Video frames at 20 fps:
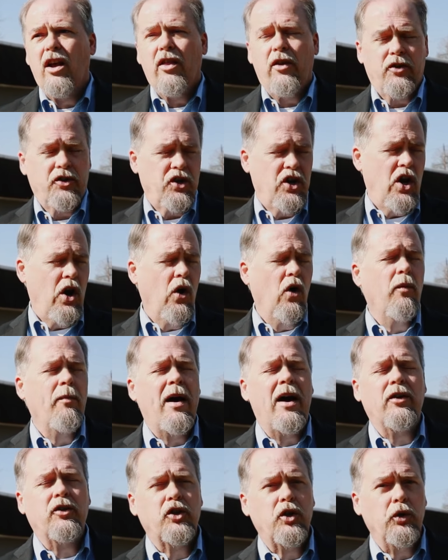There's no
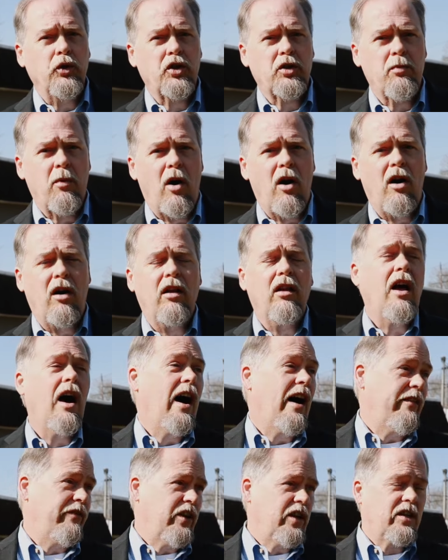amount too small.
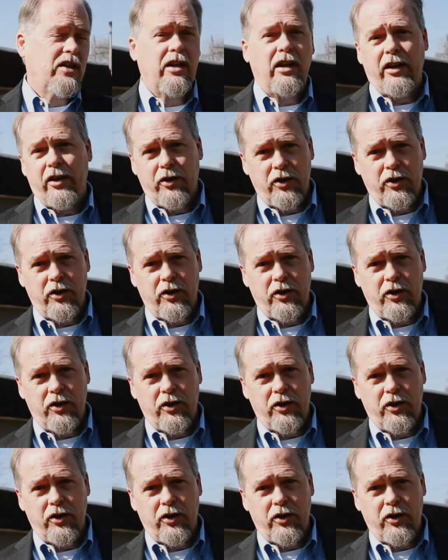Obviously,